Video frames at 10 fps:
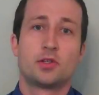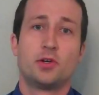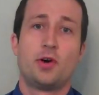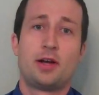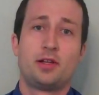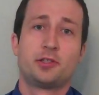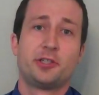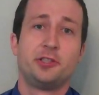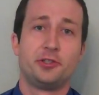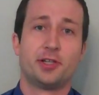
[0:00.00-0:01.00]
So how long
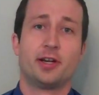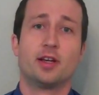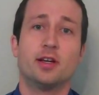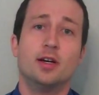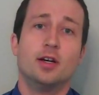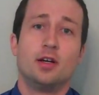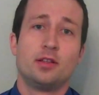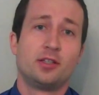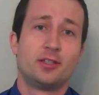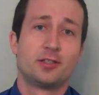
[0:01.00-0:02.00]
should you study?
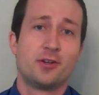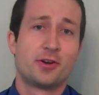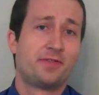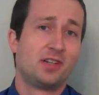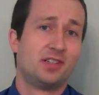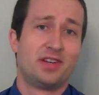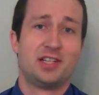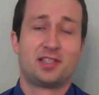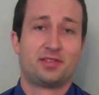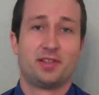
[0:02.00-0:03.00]
There's no definitive
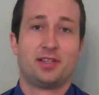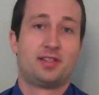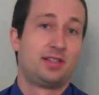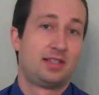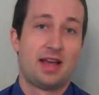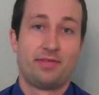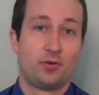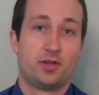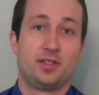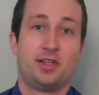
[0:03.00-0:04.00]
answer for this,
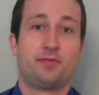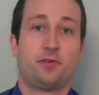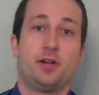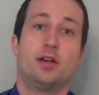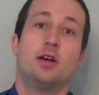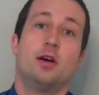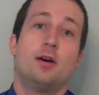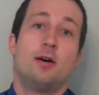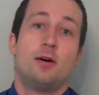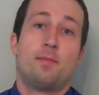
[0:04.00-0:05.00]
everyone is different.
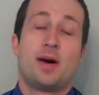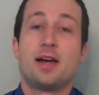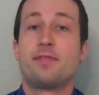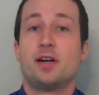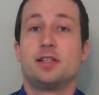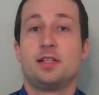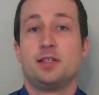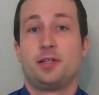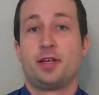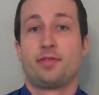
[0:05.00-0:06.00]
My advice
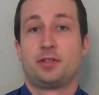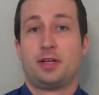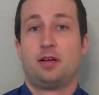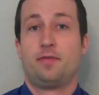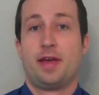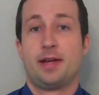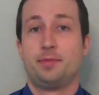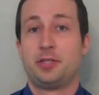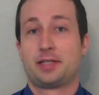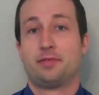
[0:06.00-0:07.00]
is to give yourself an
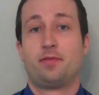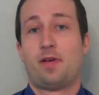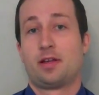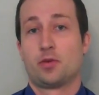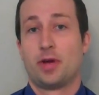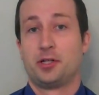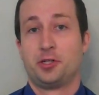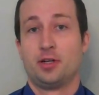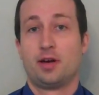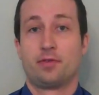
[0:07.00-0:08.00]
objective
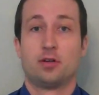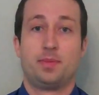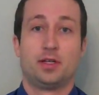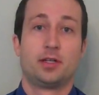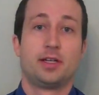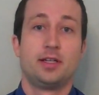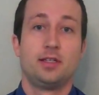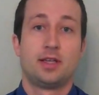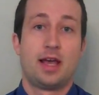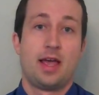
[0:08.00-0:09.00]
evaluation of your
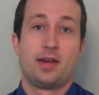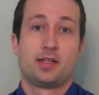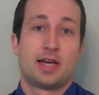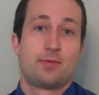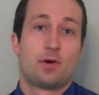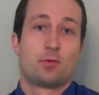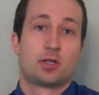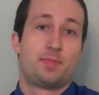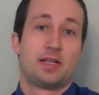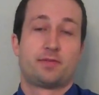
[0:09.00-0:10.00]
abilities and decide what
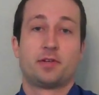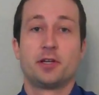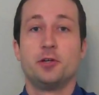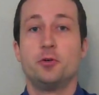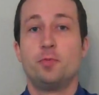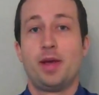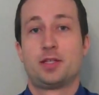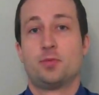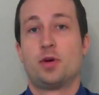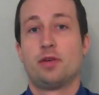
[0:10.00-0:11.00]
works best for you
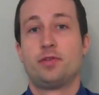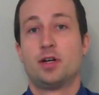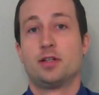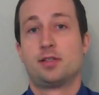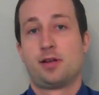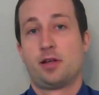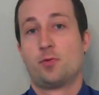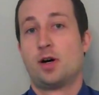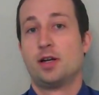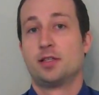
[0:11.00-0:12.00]
based on what you've done
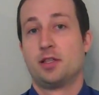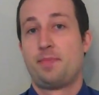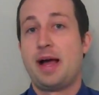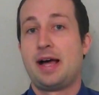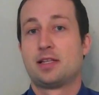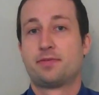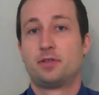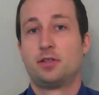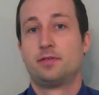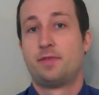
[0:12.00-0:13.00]
studying-wise in the past
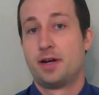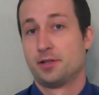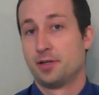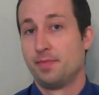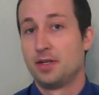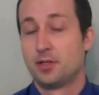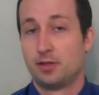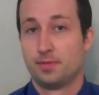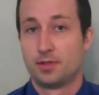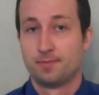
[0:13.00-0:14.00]
for finals and
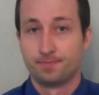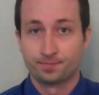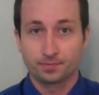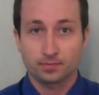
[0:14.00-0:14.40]
midterms.